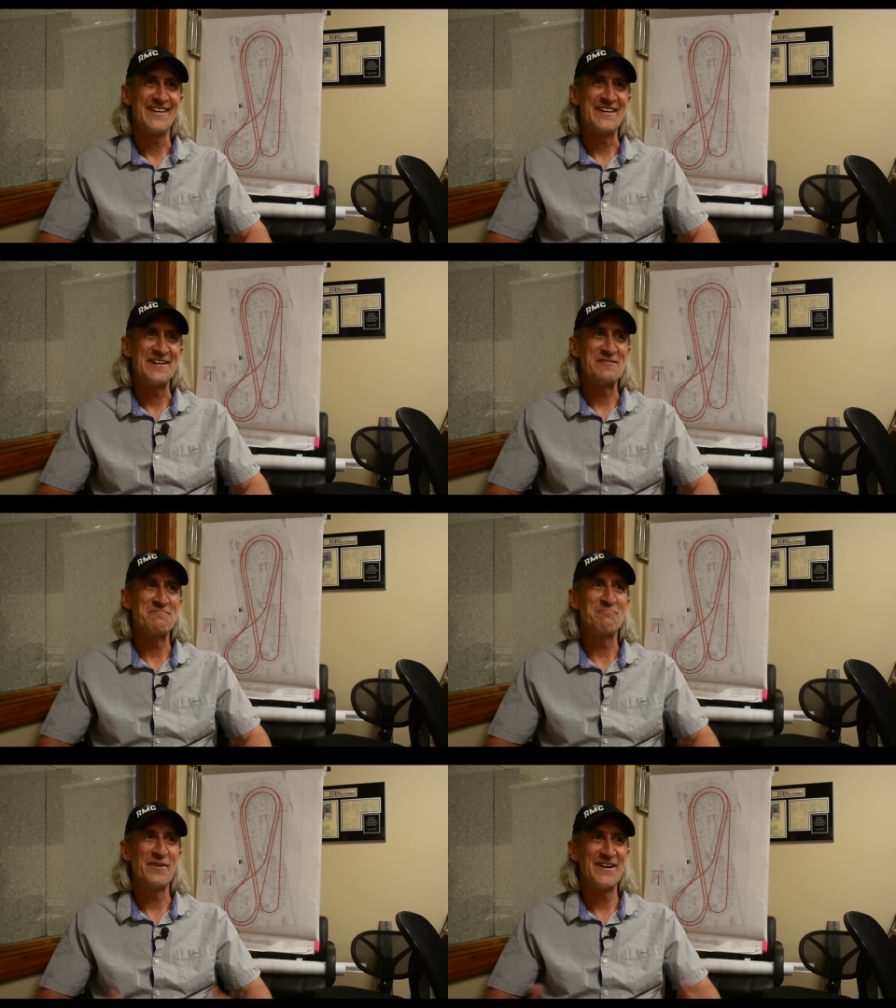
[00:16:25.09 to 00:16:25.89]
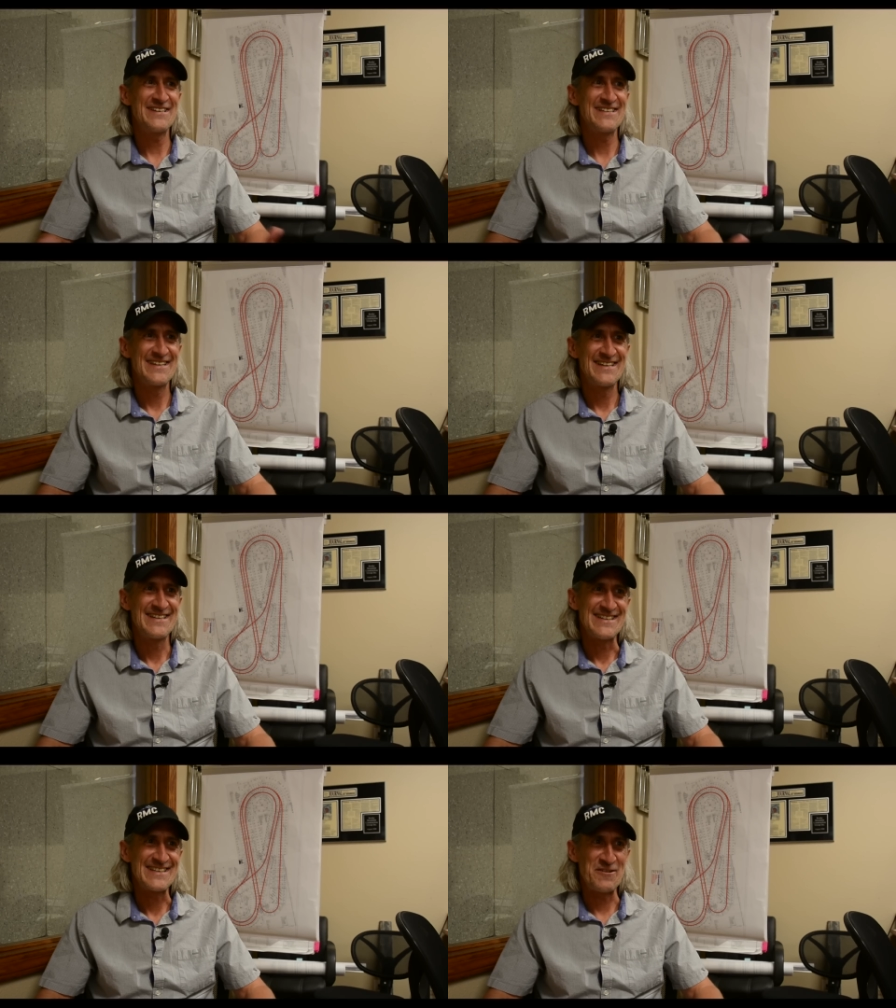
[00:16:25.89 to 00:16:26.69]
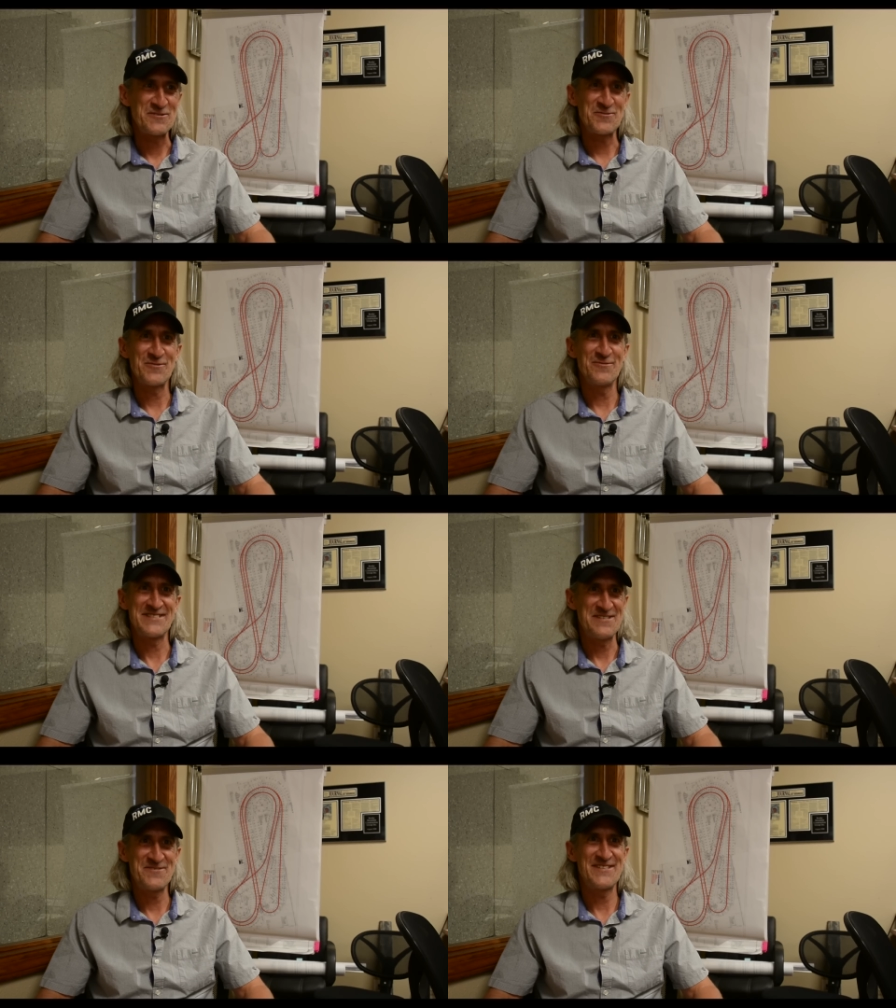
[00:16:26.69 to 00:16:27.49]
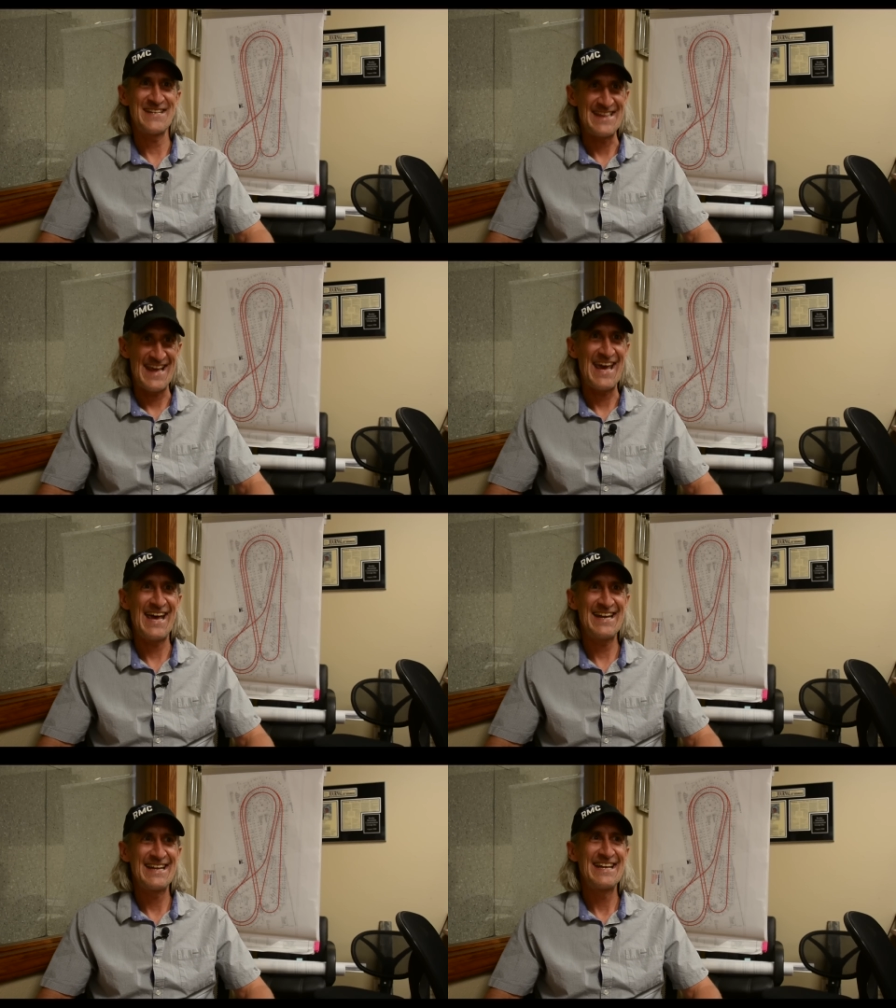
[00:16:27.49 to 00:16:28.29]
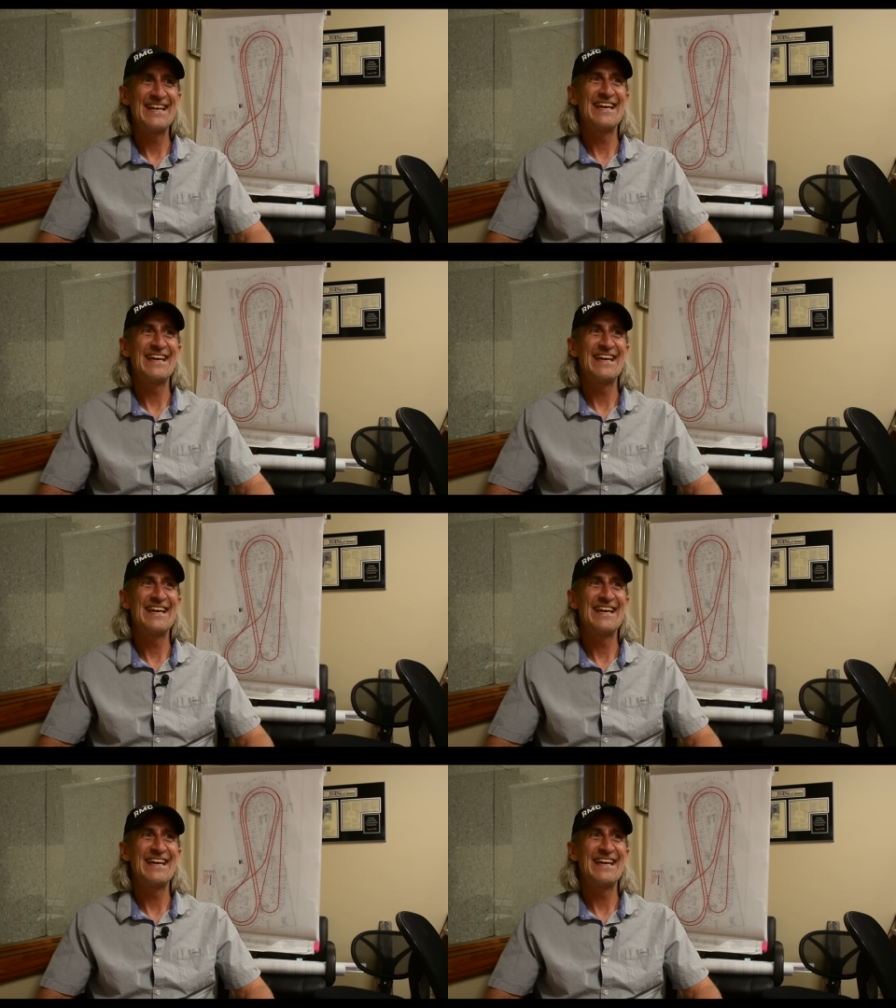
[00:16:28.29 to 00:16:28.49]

Um, but Gary Story wasn't interested in that.